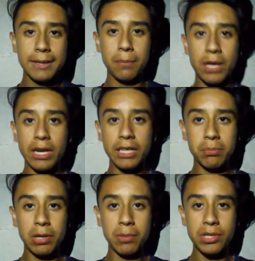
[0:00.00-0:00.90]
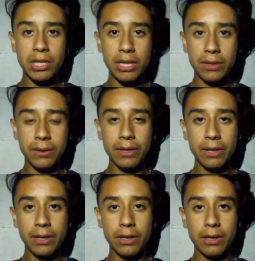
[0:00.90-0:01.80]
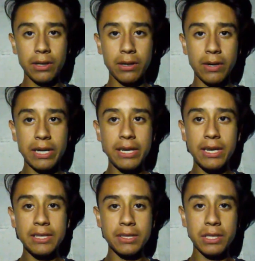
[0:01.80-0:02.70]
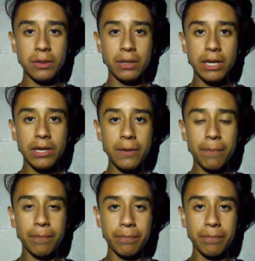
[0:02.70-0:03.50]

But yeah, that's pretty much it. All right, guys, I'll see you later,